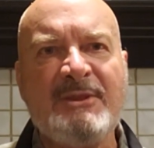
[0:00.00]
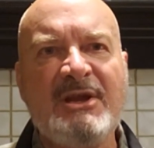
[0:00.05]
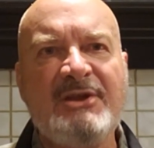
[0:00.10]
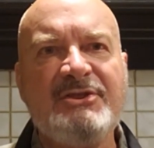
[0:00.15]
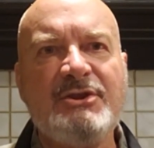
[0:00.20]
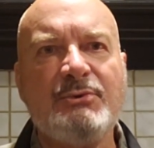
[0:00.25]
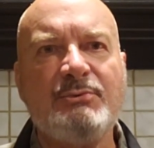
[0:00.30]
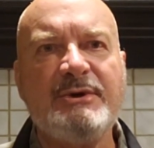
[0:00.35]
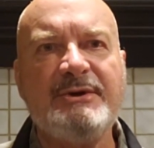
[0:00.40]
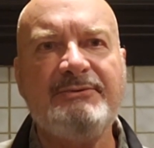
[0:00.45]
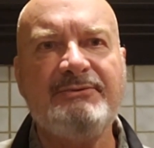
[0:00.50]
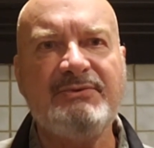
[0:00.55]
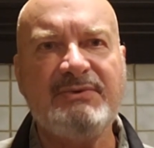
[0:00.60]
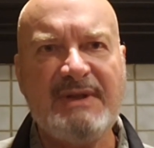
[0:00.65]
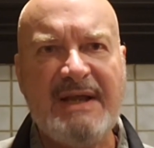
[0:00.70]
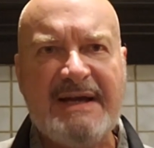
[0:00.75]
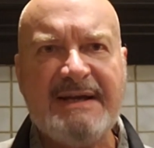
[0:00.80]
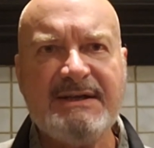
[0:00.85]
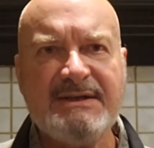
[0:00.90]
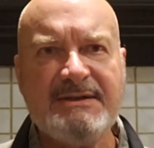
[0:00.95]
The
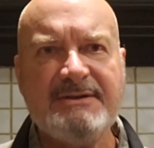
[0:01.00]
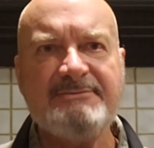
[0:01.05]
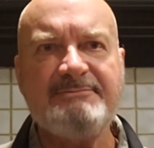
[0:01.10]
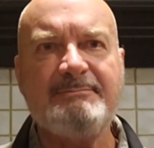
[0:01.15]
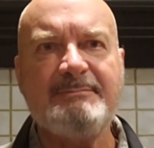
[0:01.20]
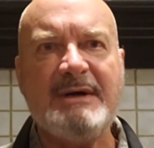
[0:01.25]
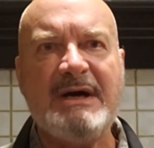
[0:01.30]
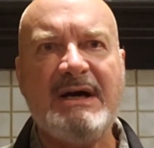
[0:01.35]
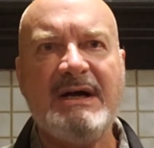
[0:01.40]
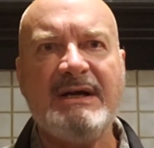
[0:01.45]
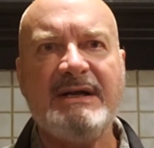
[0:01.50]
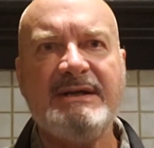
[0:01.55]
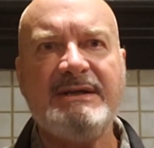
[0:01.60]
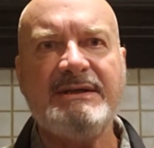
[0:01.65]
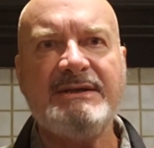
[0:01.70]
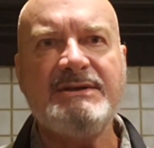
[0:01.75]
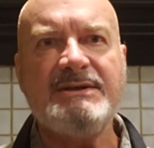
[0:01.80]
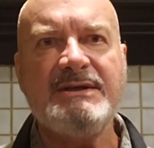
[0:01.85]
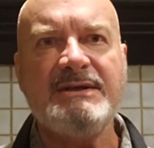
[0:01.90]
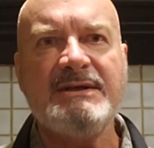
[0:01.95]
reflective
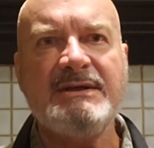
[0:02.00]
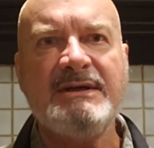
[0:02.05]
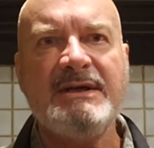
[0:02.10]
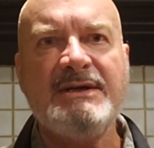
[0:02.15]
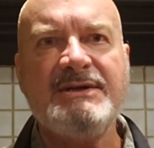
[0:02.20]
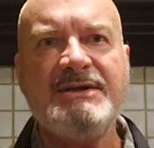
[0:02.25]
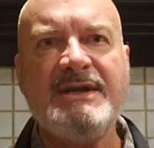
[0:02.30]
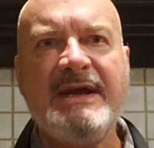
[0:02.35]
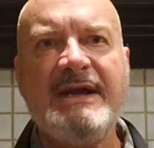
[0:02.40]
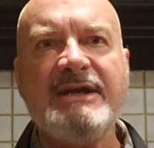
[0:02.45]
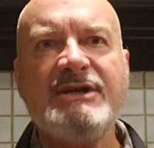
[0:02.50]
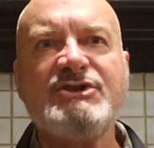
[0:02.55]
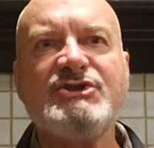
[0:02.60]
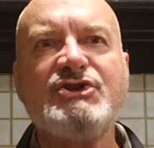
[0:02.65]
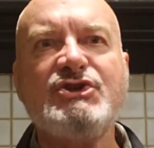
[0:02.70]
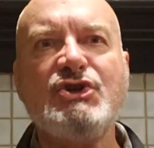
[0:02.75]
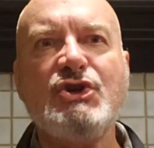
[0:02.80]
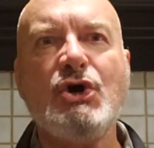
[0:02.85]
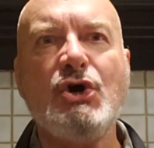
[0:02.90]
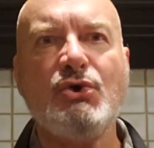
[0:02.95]
mind takes
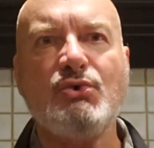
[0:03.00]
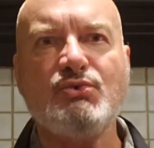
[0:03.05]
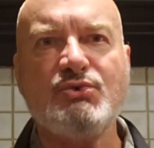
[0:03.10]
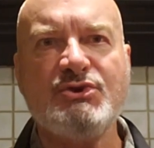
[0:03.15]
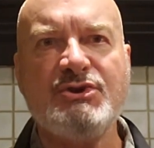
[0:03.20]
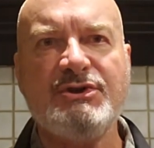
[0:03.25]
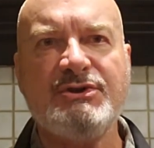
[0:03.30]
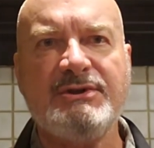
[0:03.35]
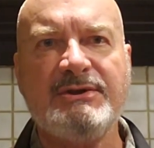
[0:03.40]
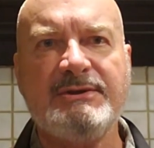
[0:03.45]
note.